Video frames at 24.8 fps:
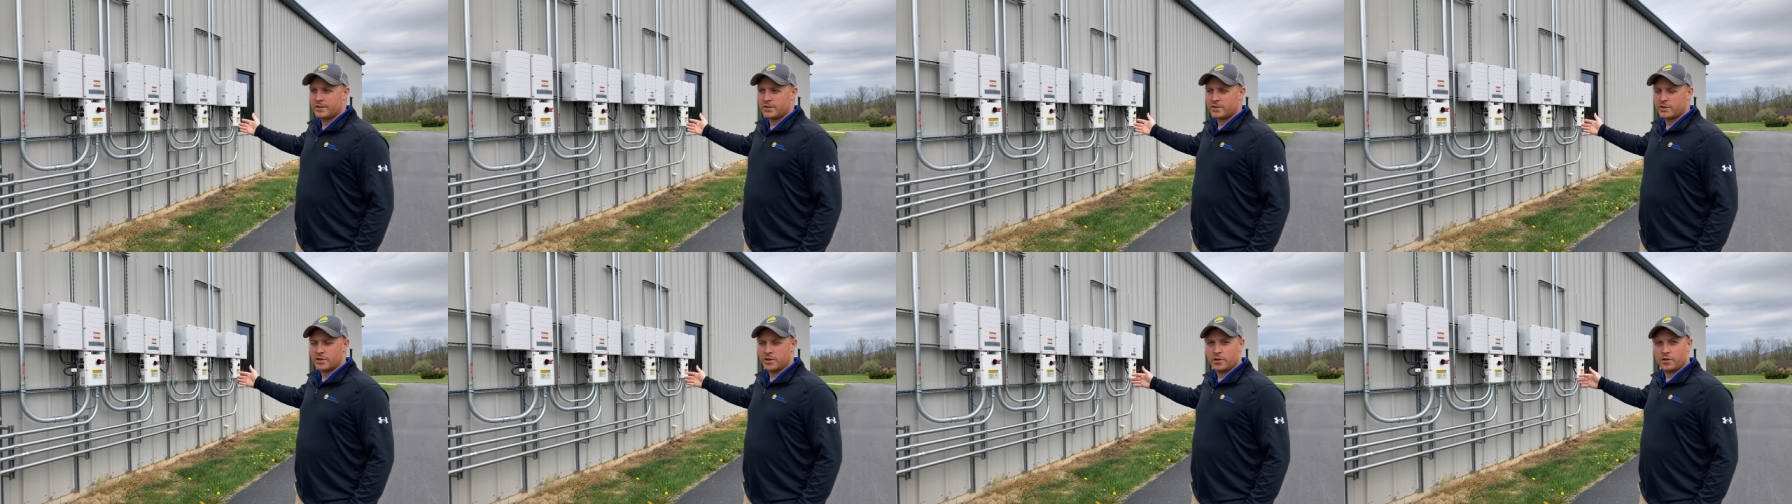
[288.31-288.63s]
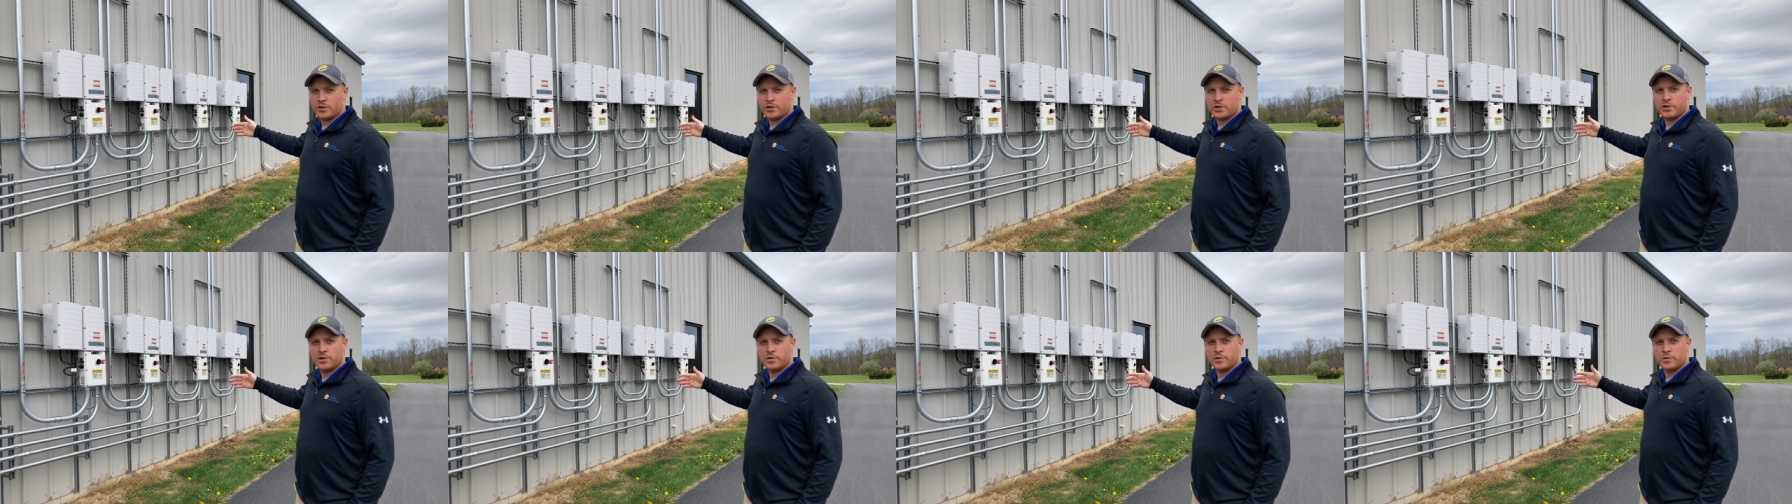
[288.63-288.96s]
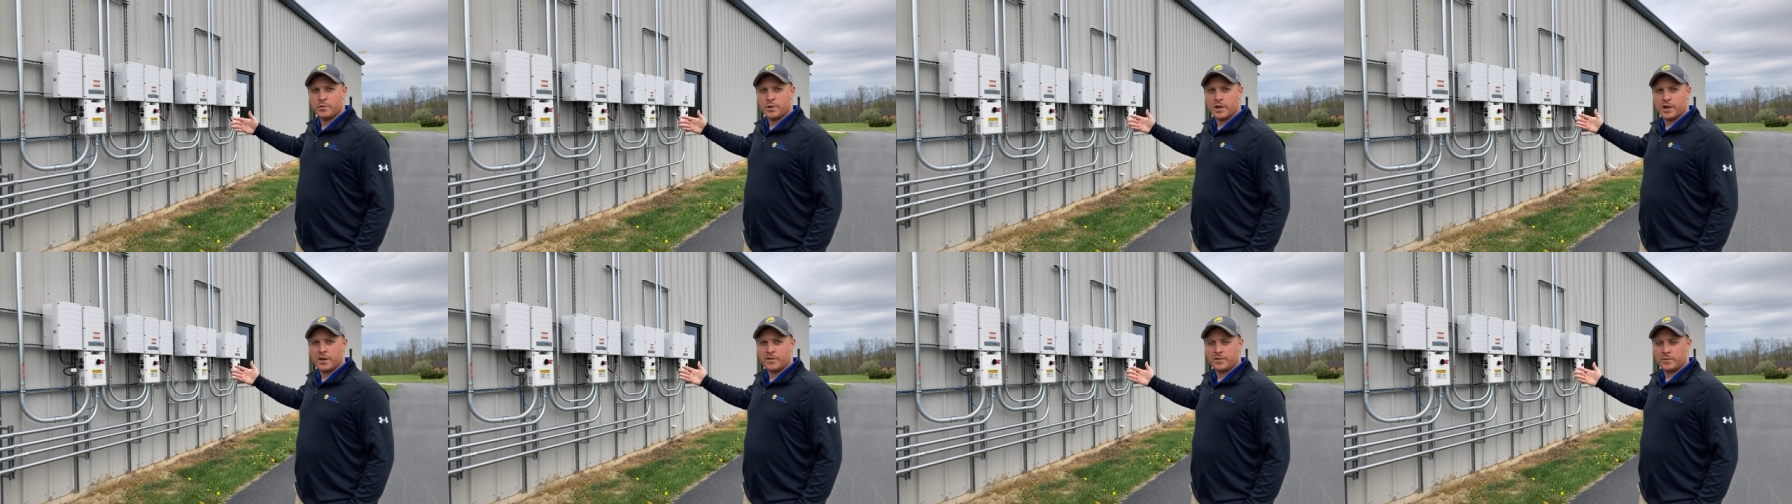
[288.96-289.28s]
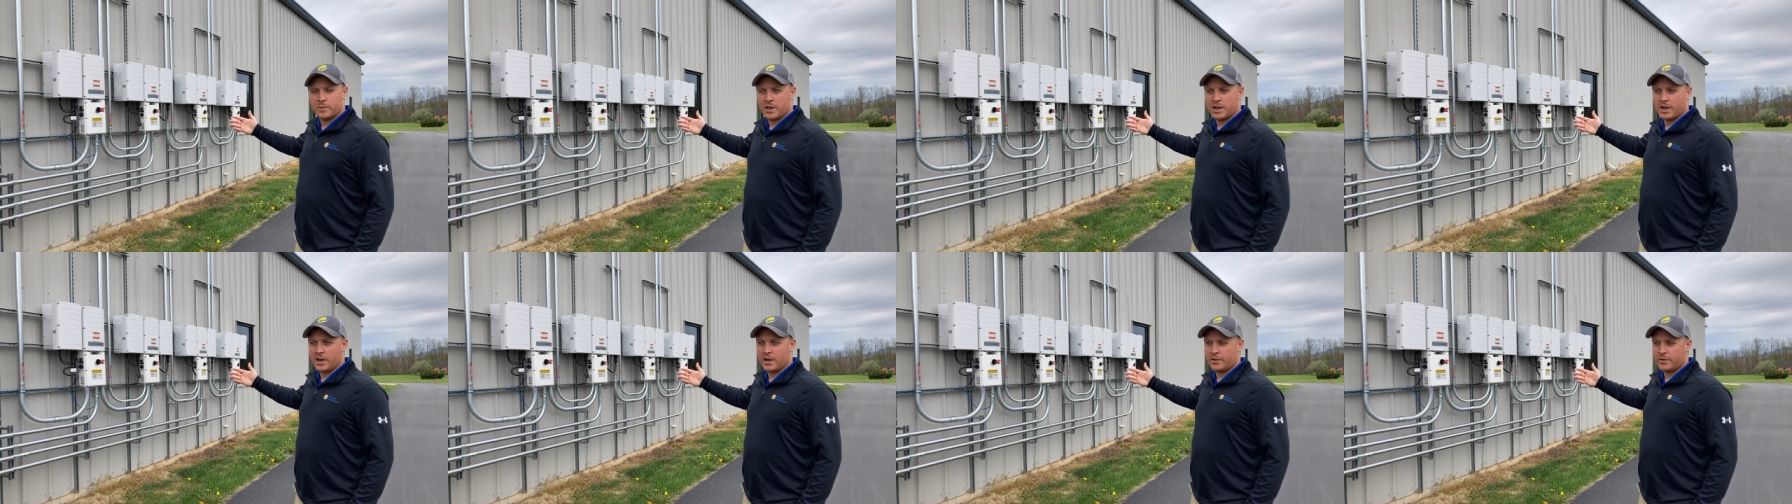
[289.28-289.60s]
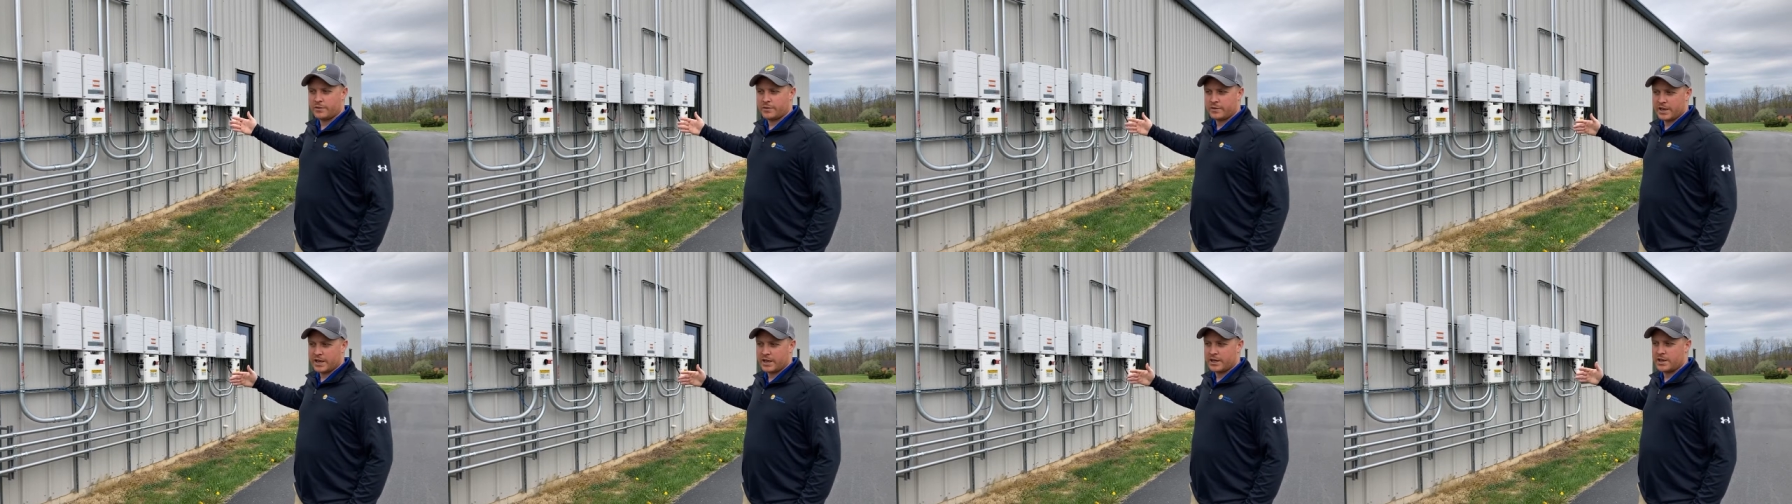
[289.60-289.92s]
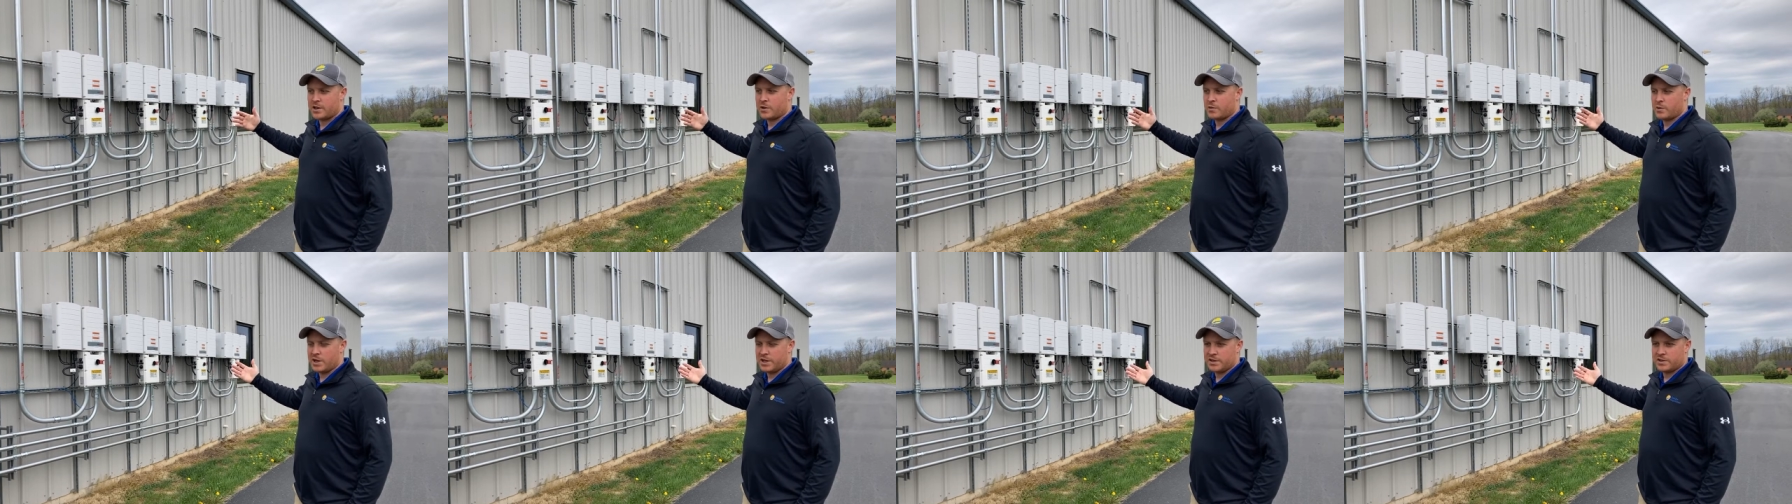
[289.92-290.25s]
So you do rough math, that
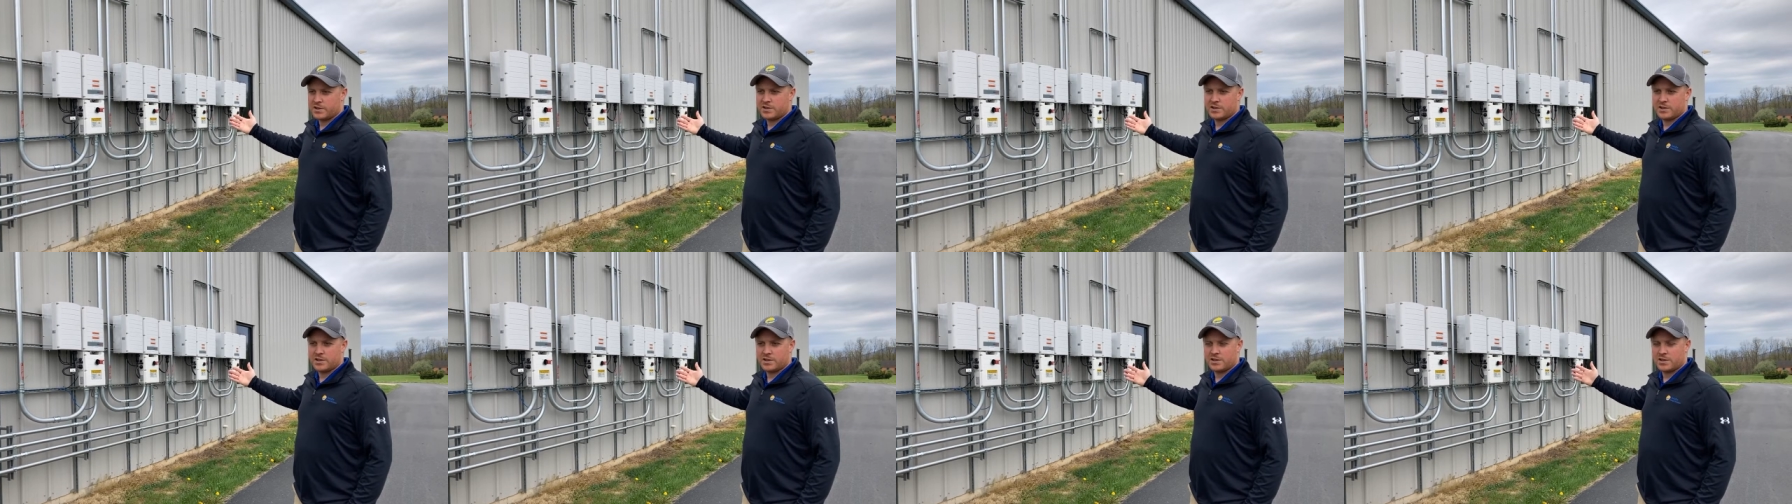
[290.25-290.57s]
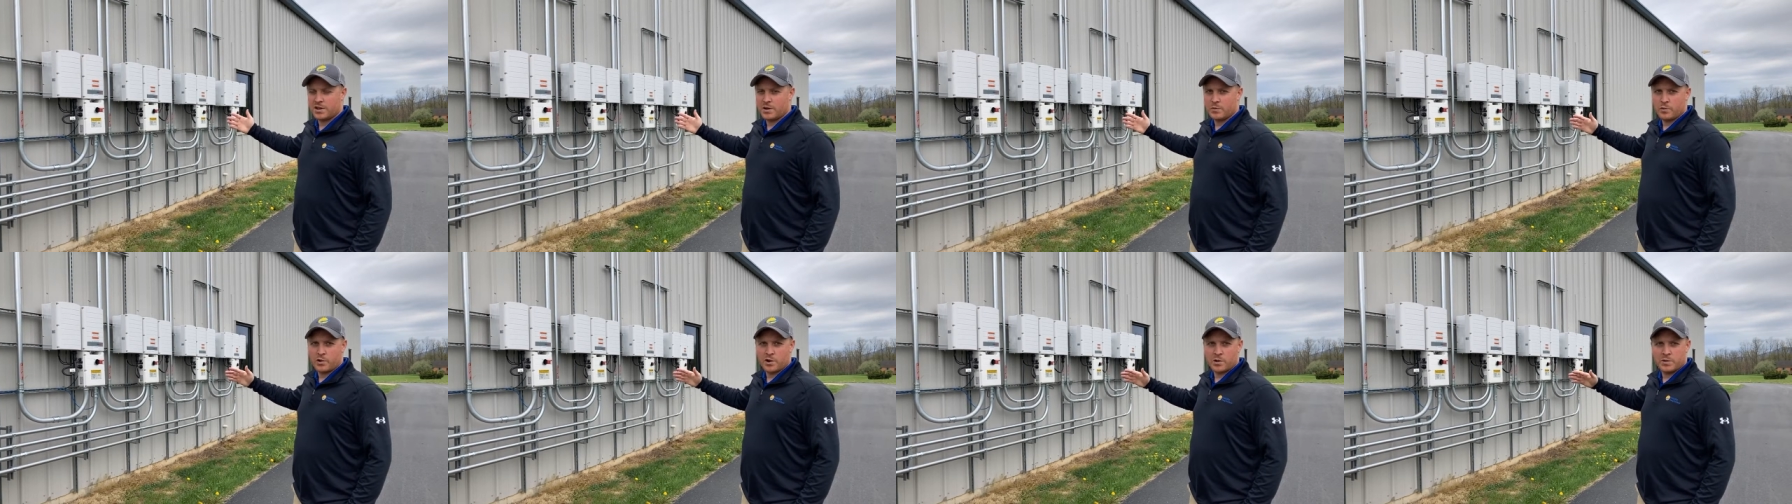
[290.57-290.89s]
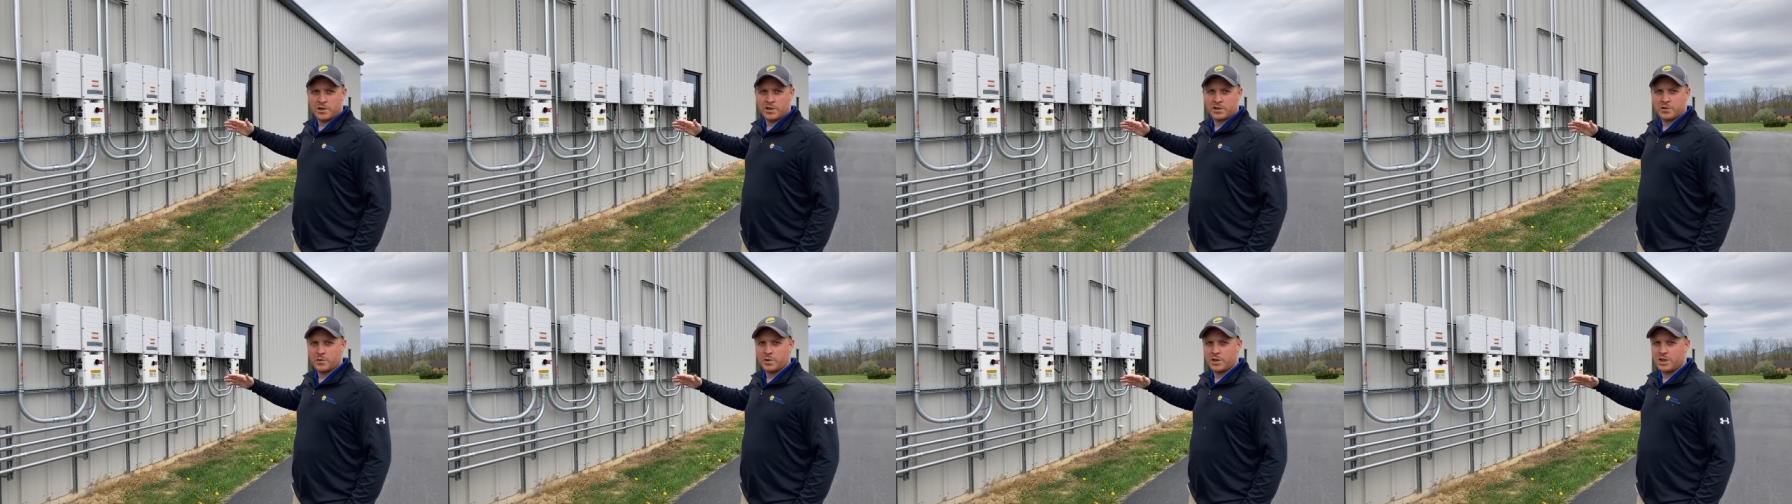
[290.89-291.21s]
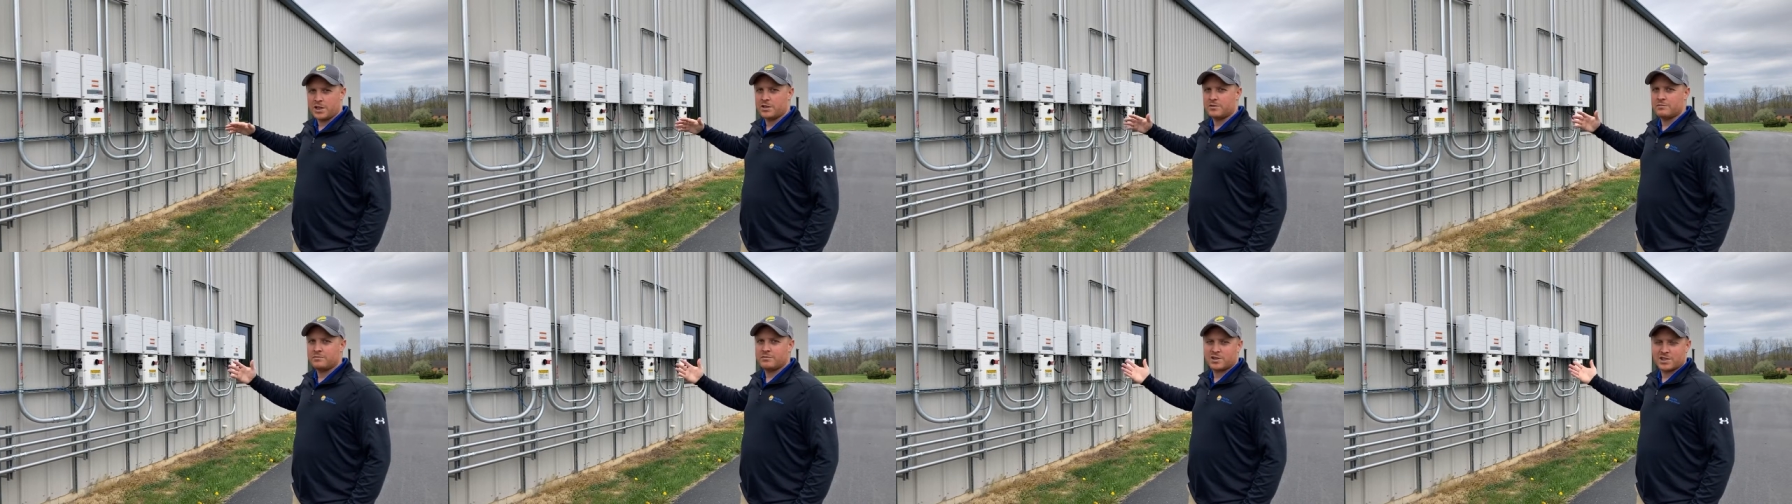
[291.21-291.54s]
equates to somewhere between